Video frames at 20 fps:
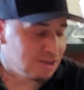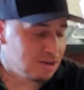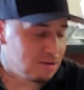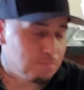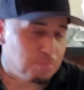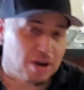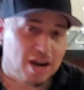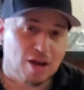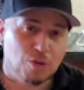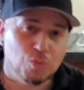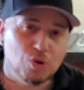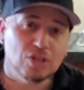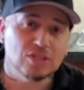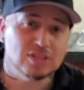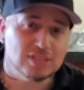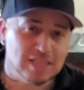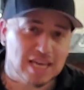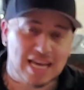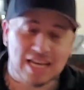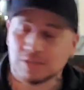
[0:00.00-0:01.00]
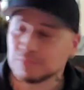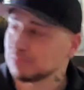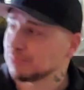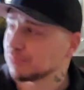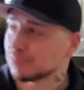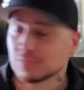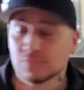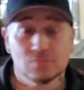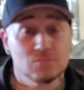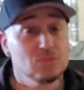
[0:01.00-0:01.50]
But I will say,
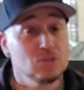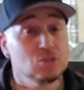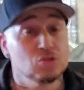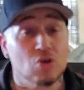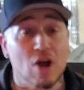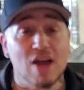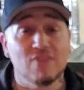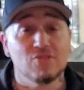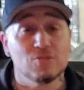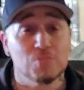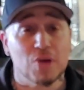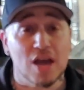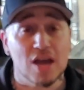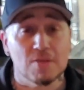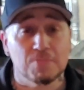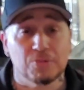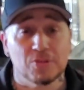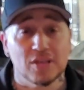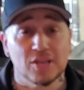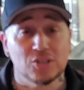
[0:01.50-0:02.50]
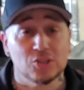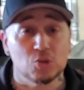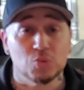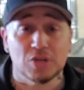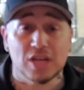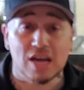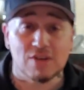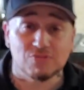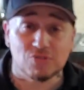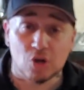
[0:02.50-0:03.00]
driving by a place, you would
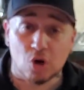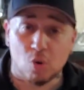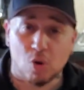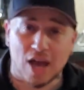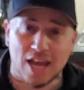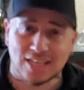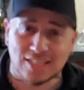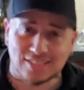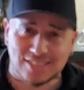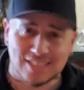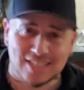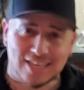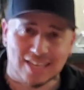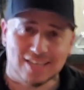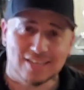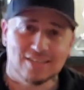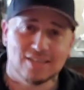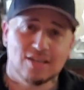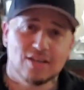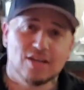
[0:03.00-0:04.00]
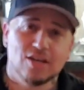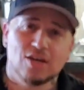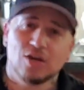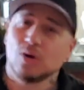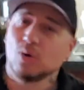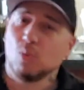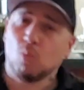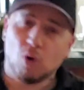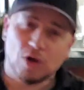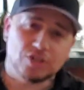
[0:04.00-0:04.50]
have no idea
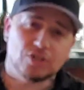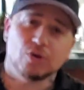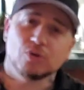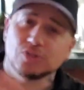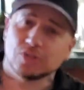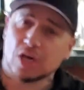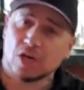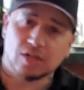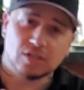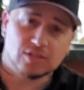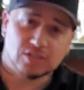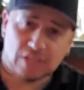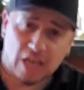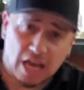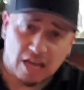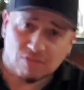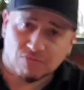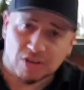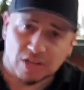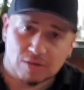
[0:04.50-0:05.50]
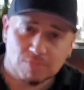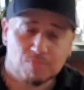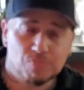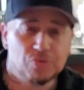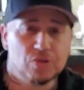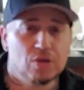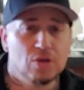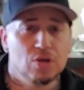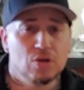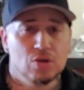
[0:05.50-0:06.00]
what goes on inside of it.
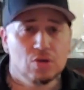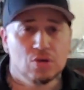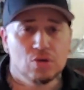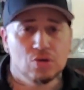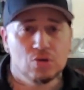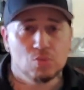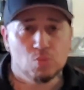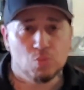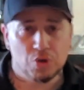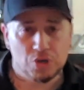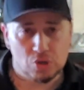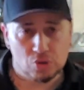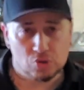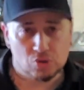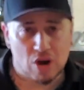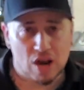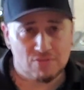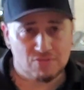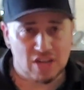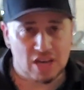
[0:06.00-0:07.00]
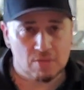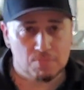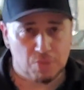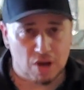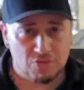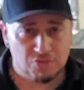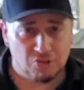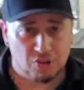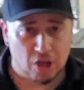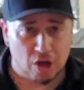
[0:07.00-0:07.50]
When you drive down
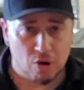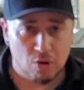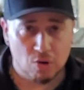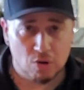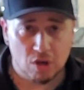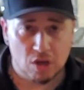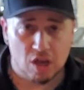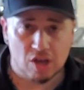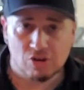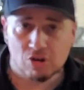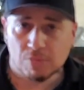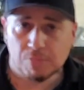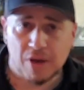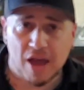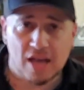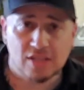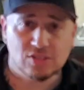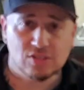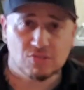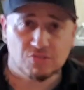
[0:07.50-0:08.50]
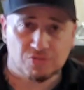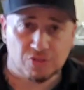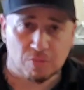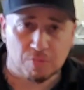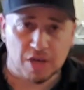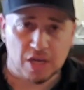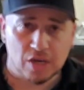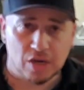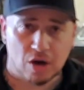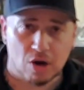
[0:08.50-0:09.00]
Buffalo and you're passing
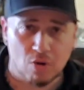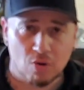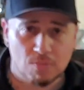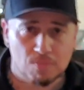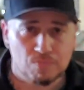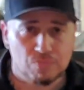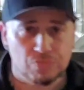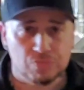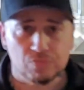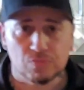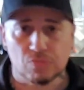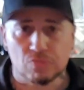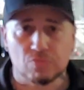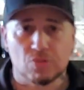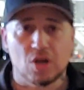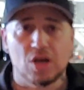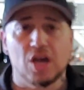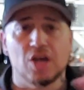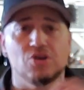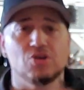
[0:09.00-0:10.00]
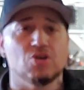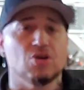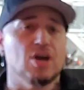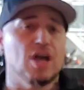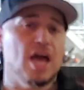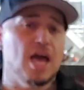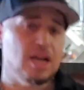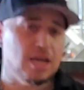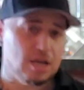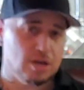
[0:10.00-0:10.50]
Flamingo and you're
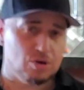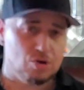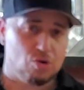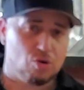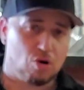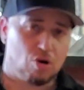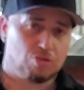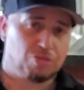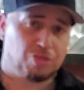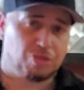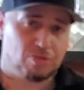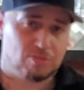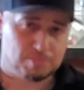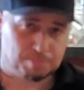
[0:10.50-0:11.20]
heading north,